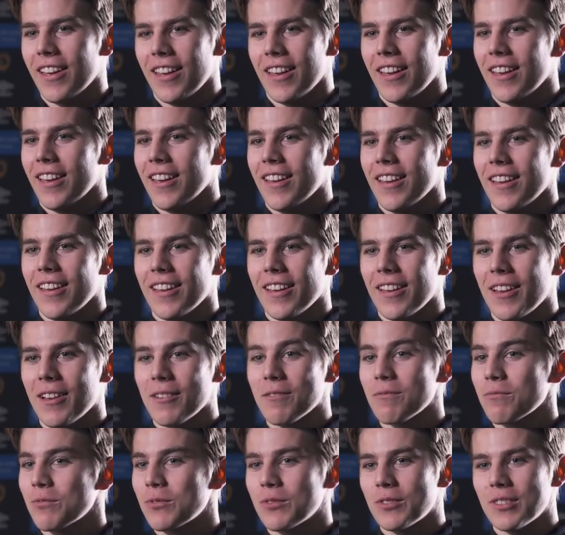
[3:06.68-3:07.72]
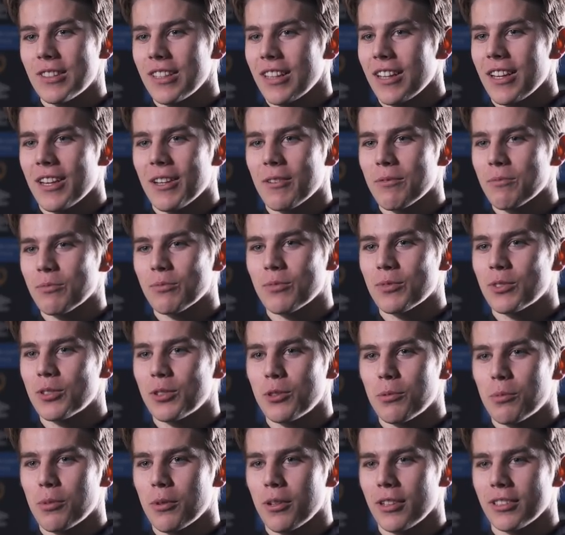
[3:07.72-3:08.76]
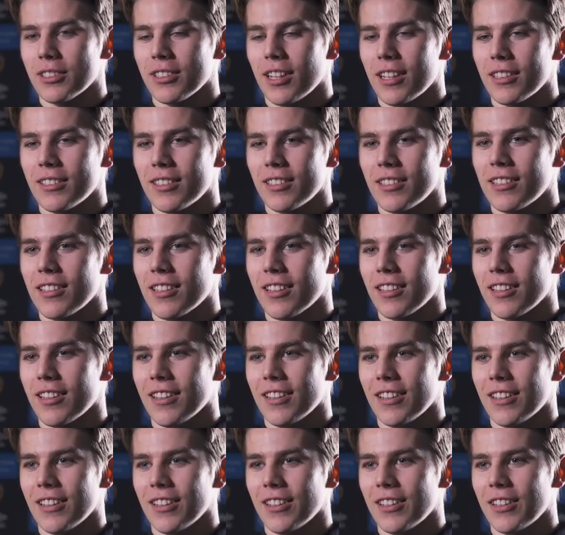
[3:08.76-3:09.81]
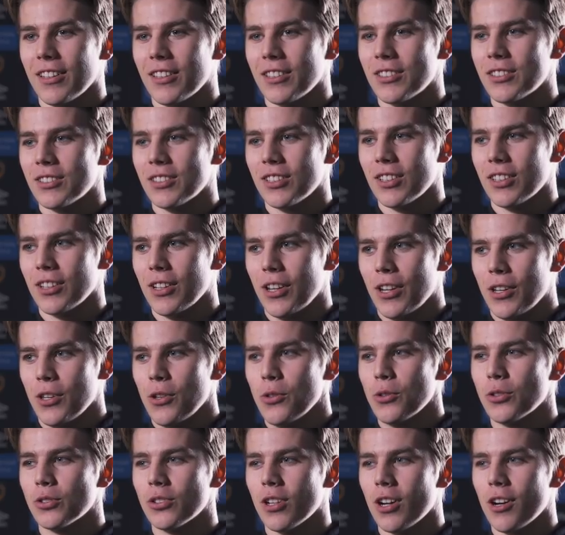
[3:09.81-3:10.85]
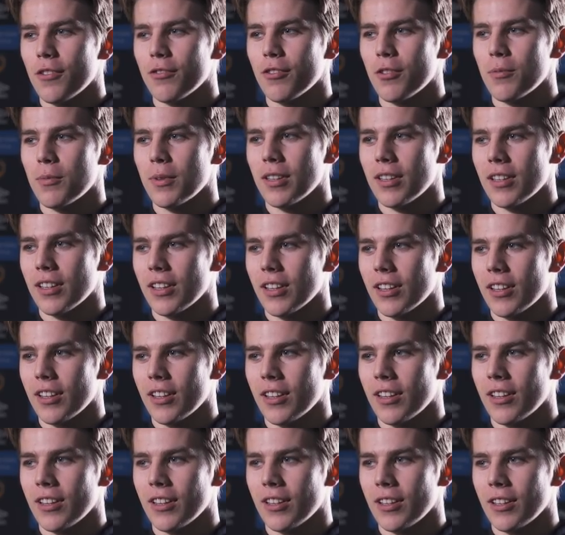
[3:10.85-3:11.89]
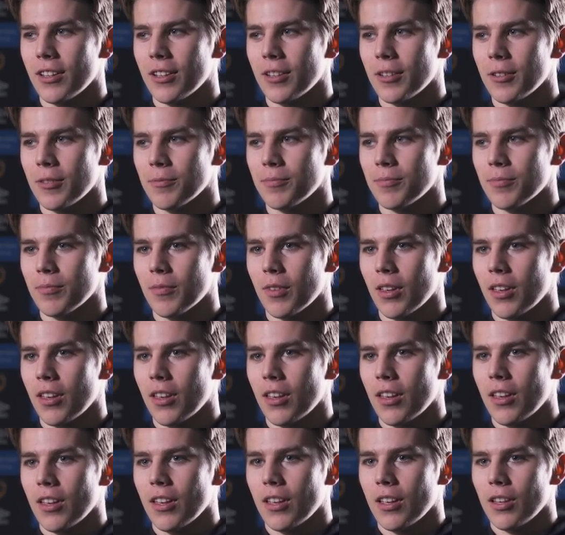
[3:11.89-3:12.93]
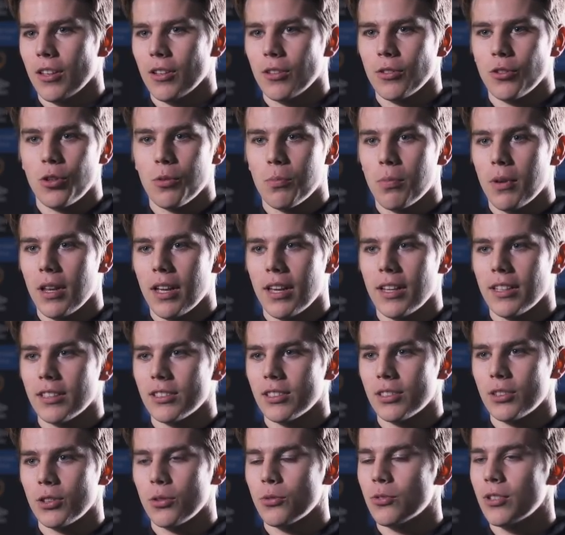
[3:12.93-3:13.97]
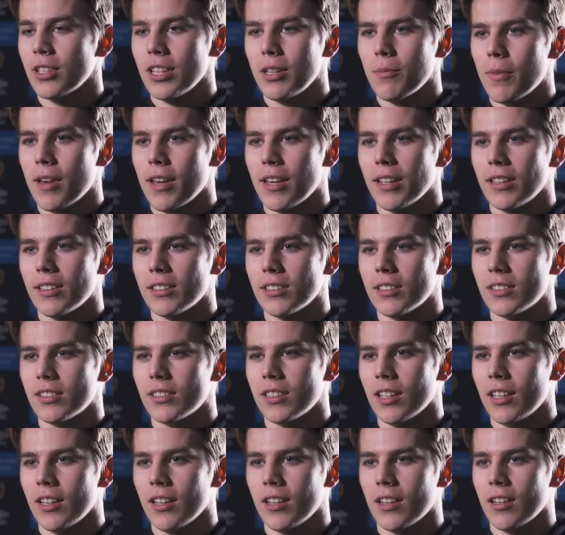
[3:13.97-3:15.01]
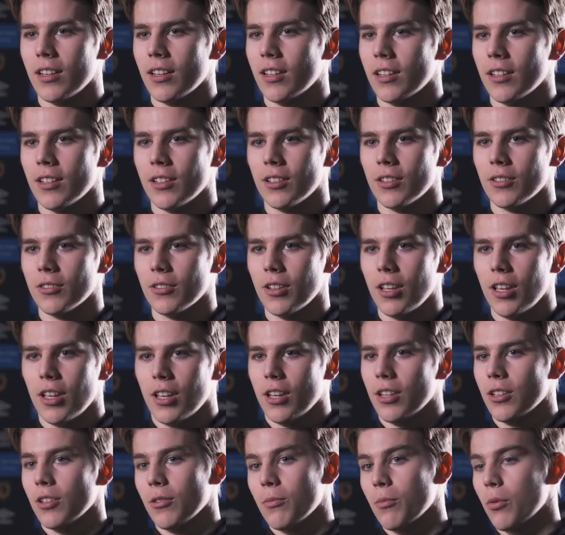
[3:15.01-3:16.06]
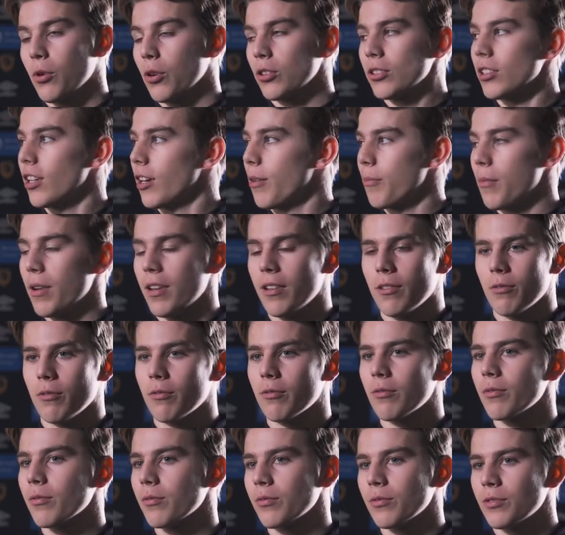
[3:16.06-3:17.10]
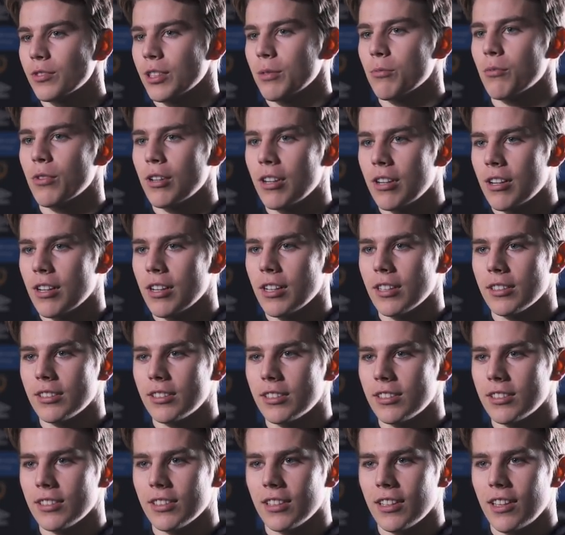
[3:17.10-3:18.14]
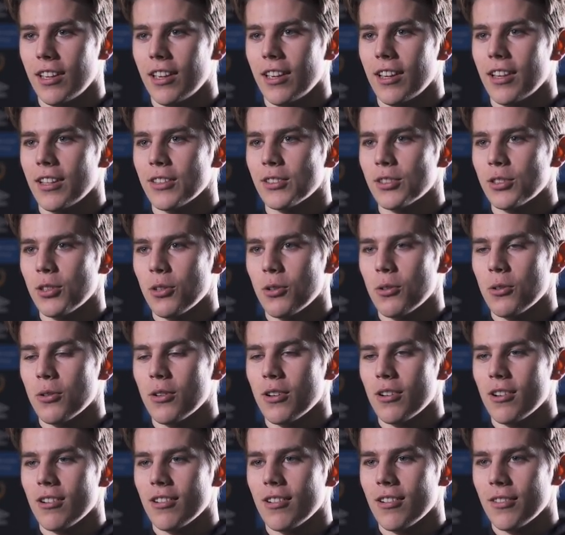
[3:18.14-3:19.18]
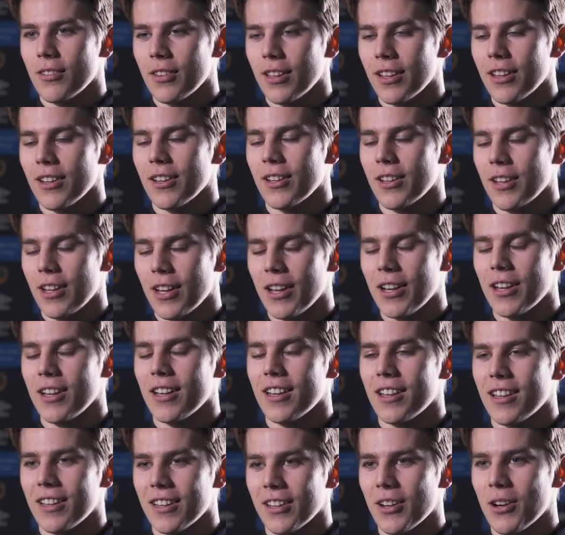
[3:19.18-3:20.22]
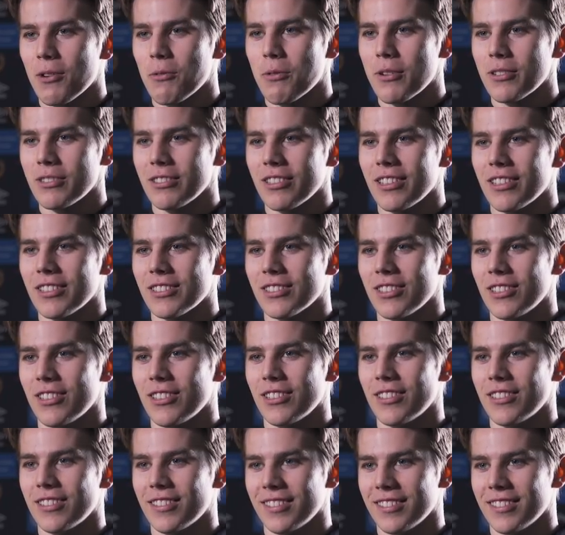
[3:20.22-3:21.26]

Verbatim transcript: Uh, yeah, I'm super excited. Uh, it's uh, a new start for me. Um, new place, new teammates. the boys I met seem really nice. So yeah, I can't wait to get started.